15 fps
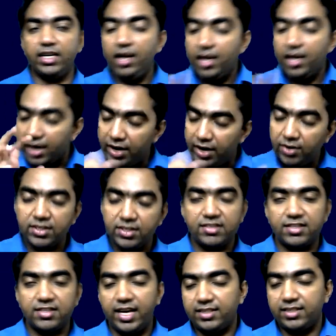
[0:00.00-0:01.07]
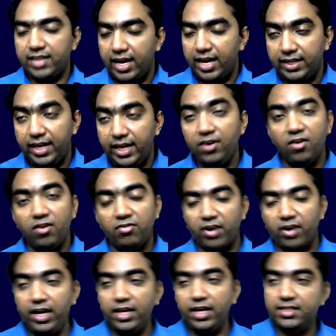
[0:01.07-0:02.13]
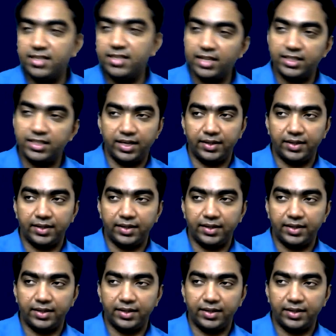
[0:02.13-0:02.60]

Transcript: reduce the size, and then go for a surgery.